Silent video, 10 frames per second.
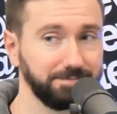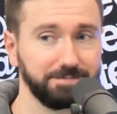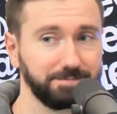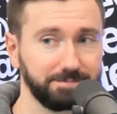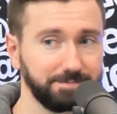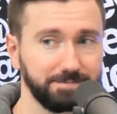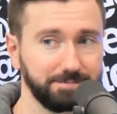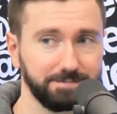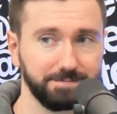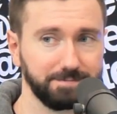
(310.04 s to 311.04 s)

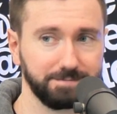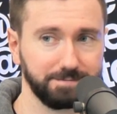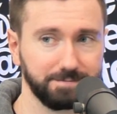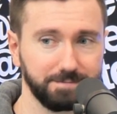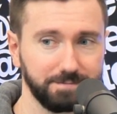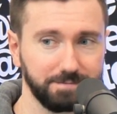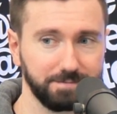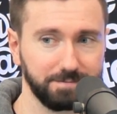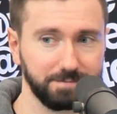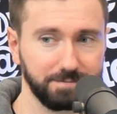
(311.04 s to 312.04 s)

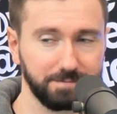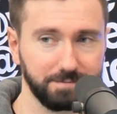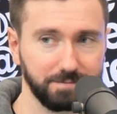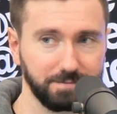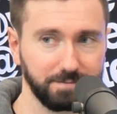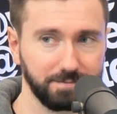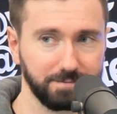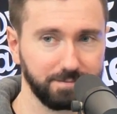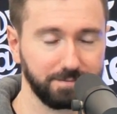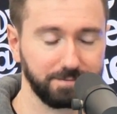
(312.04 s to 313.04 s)

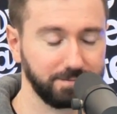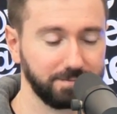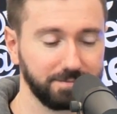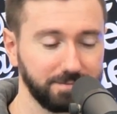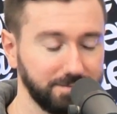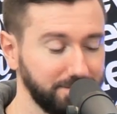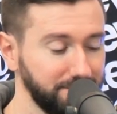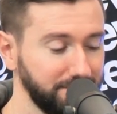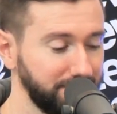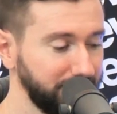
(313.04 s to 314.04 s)

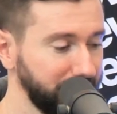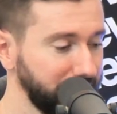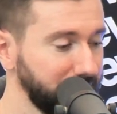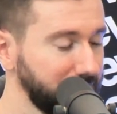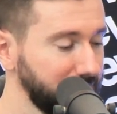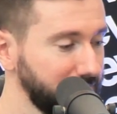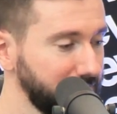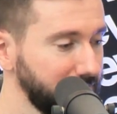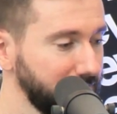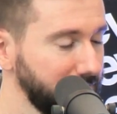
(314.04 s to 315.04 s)

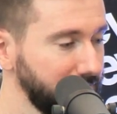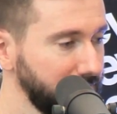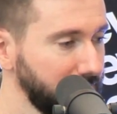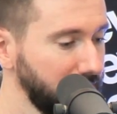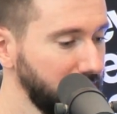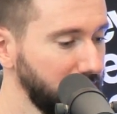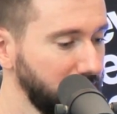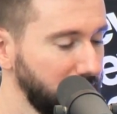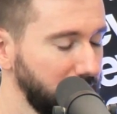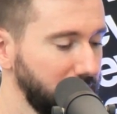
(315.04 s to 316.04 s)

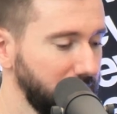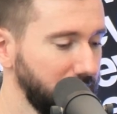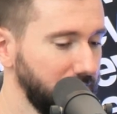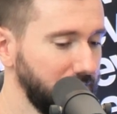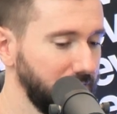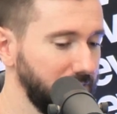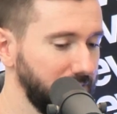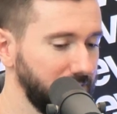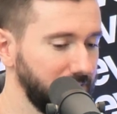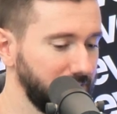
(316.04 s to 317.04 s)

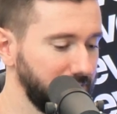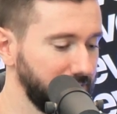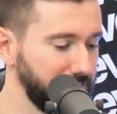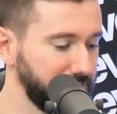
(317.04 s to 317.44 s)
The person shown says nothing.